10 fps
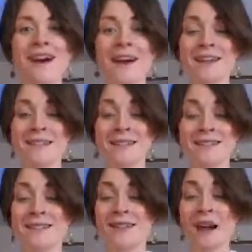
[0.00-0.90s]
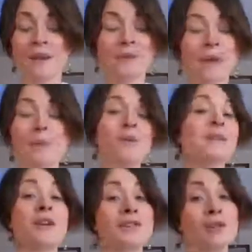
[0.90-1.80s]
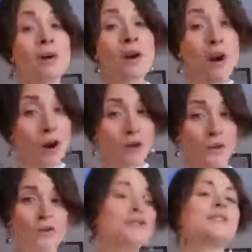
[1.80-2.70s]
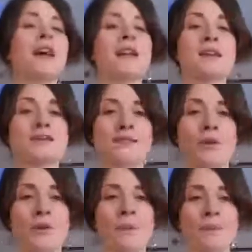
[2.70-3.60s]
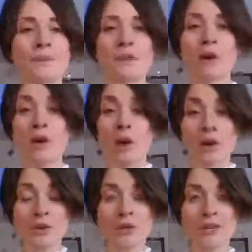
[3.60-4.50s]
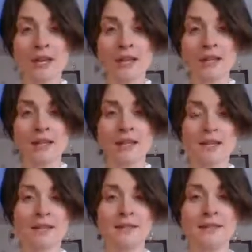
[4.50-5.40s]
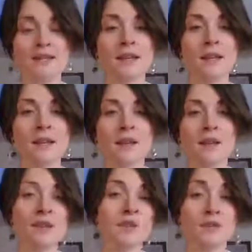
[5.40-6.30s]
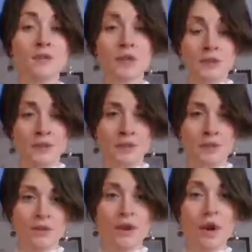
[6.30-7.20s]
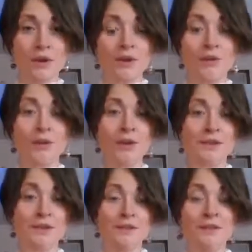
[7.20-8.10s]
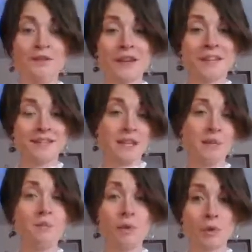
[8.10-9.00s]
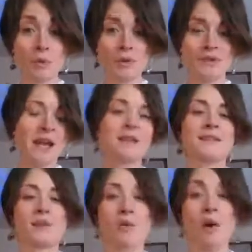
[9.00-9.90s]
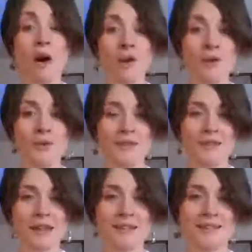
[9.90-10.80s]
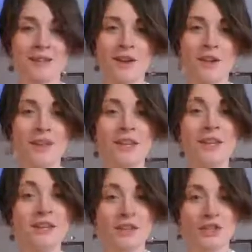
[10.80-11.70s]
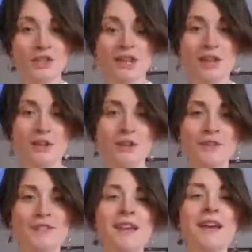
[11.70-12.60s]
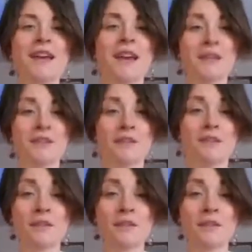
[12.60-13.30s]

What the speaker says: And Capricorn is also a cardinal sign. So a cardinal sign is there's cardinal and fixed and mutable signs. So cardinal signs are the initiators, and